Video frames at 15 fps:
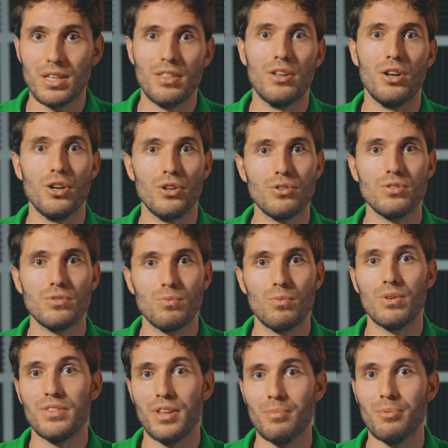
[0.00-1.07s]
the Look
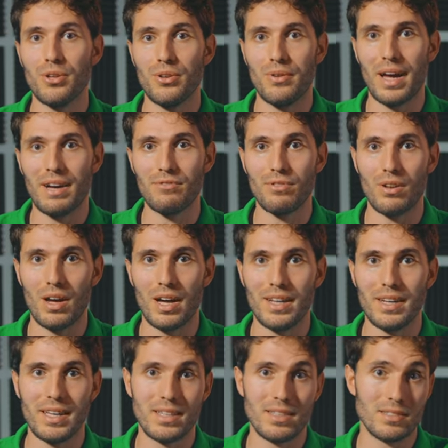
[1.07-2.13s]
W F line
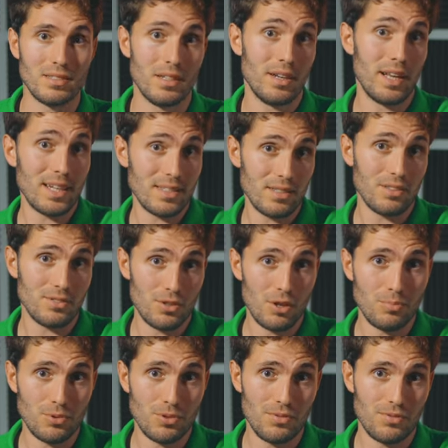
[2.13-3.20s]
is an excellent
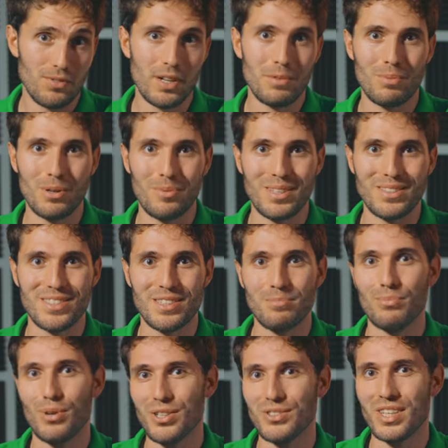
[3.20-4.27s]
option for implementing
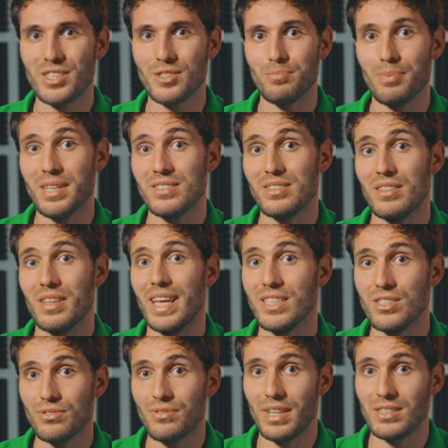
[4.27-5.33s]
projects based on
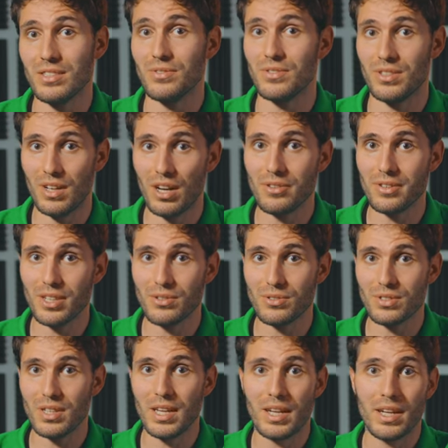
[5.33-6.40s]
interactive
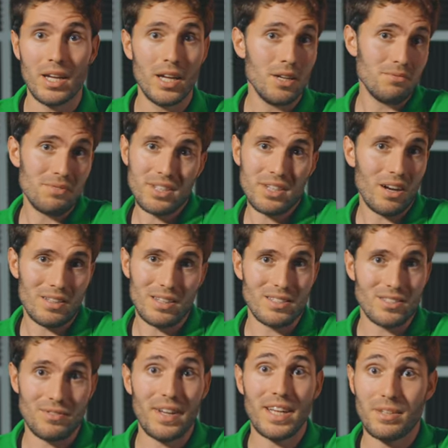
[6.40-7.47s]
scenarios,
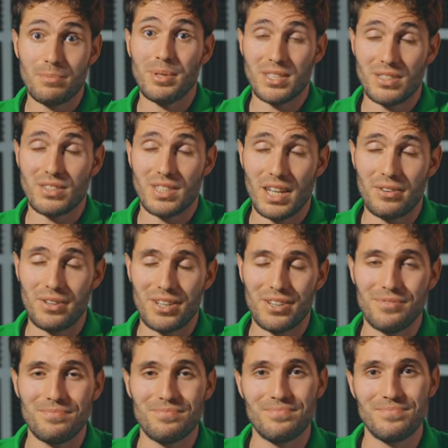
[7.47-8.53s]
regardless of any business area.